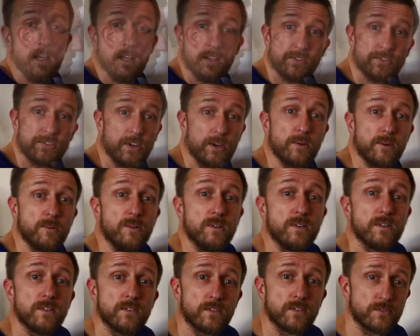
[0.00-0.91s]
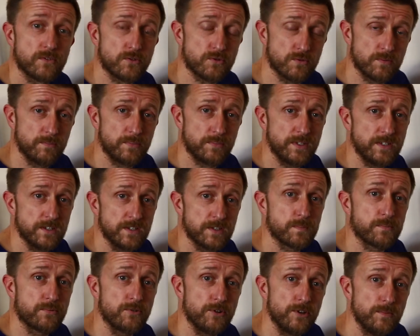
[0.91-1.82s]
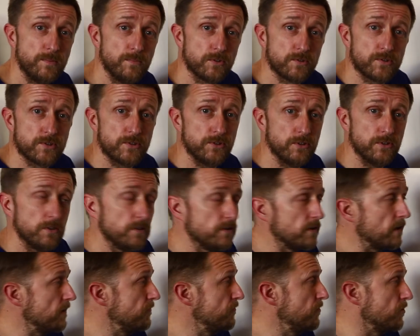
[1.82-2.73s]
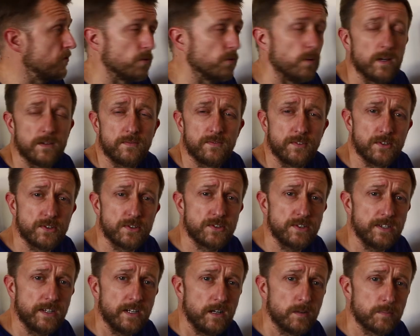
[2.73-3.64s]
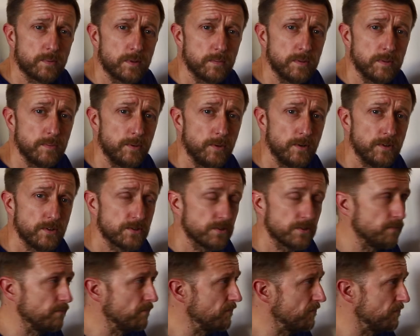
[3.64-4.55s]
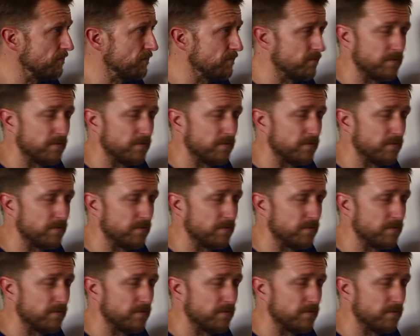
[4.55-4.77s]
So, drum beat is pretty much done. I've not quite finished it yet. I'll probably put in some